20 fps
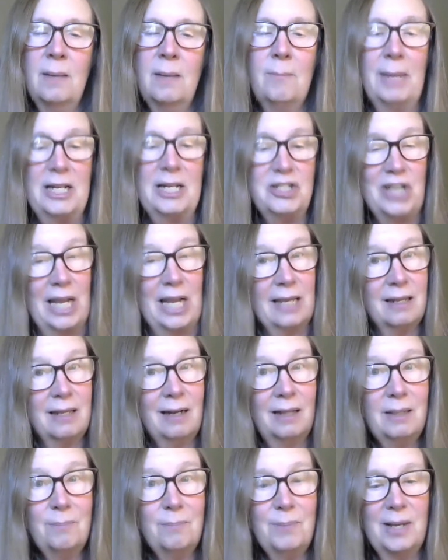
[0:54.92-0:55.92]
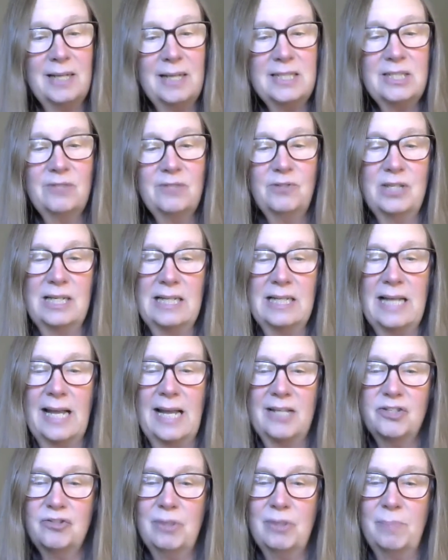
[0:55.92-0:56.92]
My jacket on the bus for the
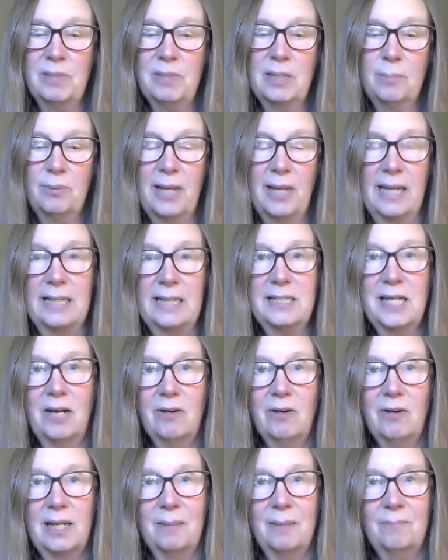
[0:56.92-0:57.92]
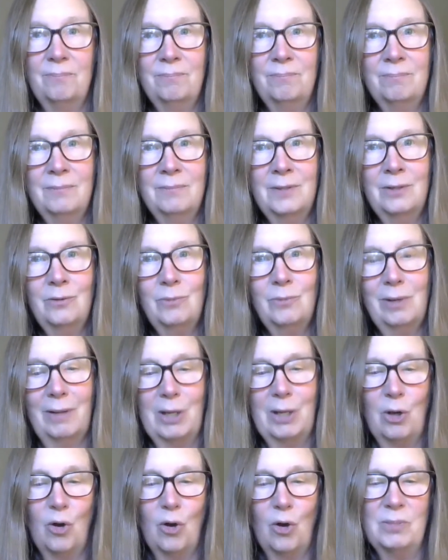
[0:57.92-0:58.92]
class trip to the planetarium. Well,
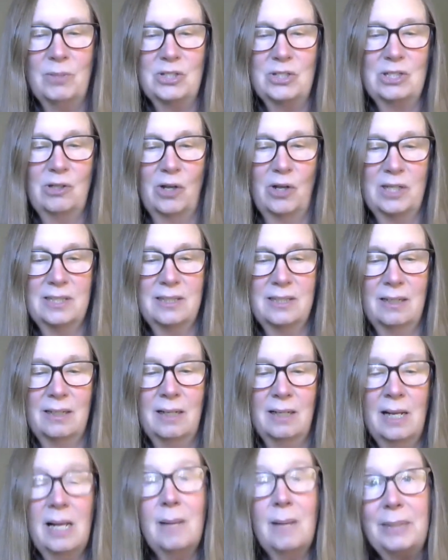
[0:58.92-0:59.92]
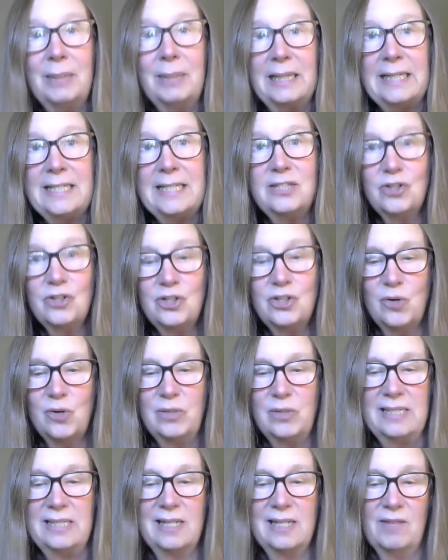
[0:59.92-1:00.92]
I almost lost it, but Lizard
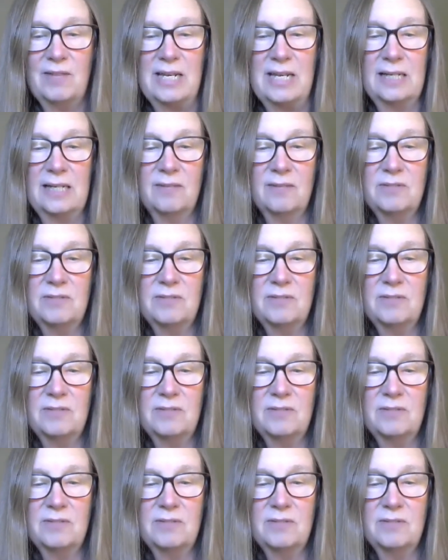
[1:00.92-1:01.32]
noticed in the nick